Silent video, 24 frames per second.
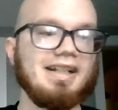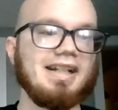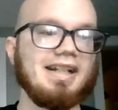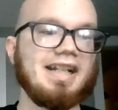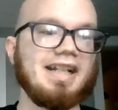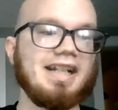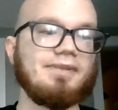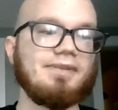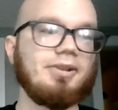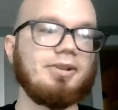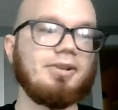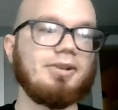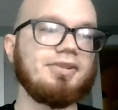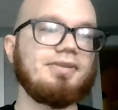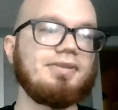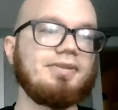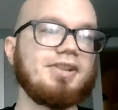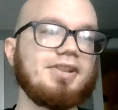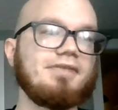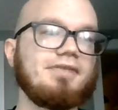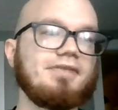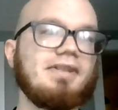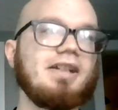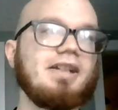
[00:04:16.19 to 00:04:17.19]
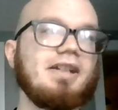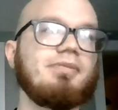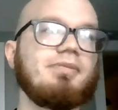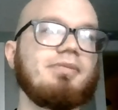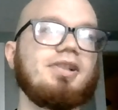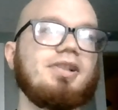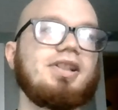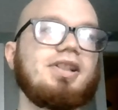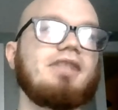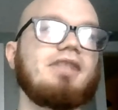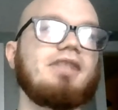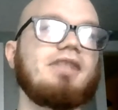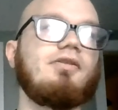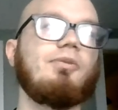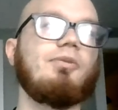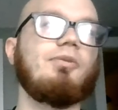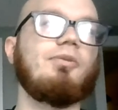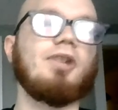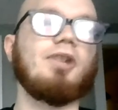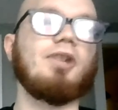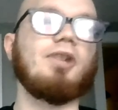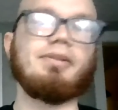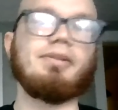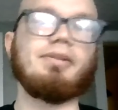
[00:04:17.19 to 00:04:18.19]
And I'm also just very appreciative of
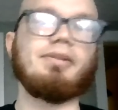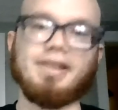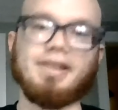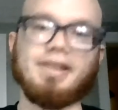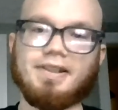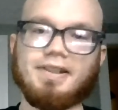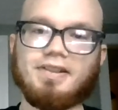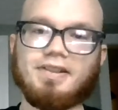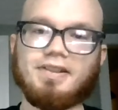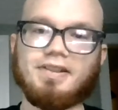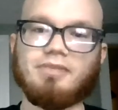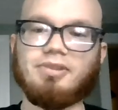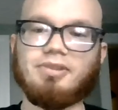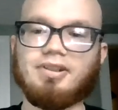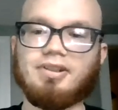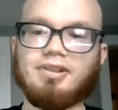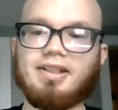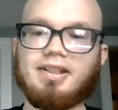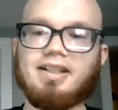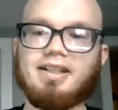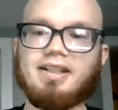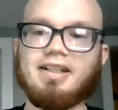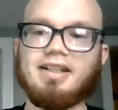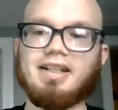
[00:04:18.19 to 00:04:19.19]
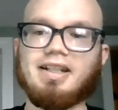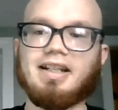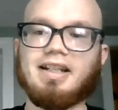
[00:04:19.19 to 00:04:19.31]
working within this community